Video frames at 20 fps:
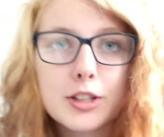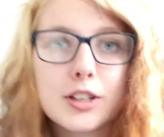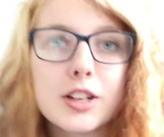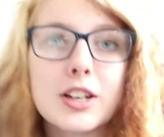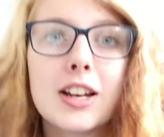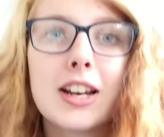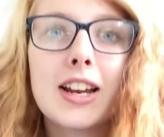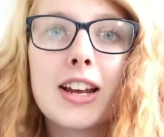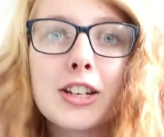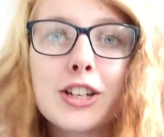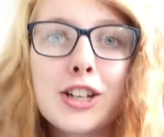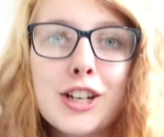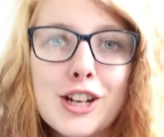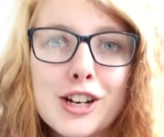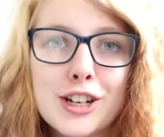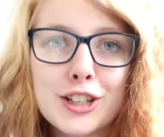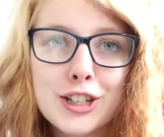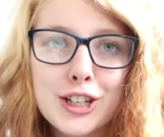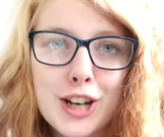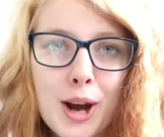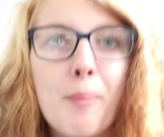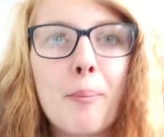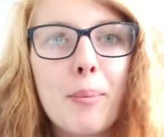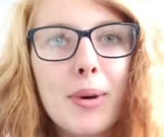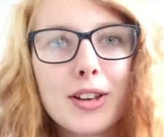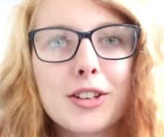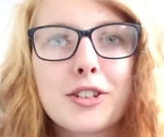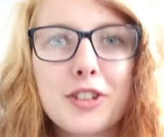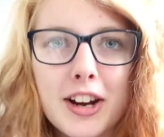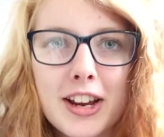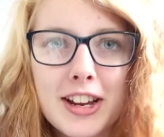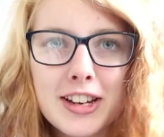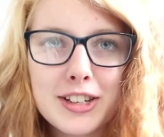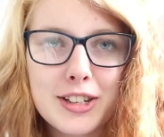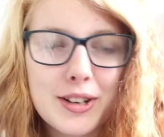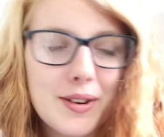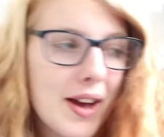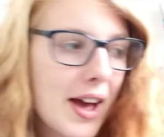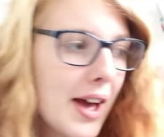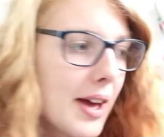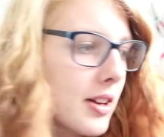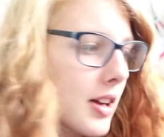just gonna literally jump straight into it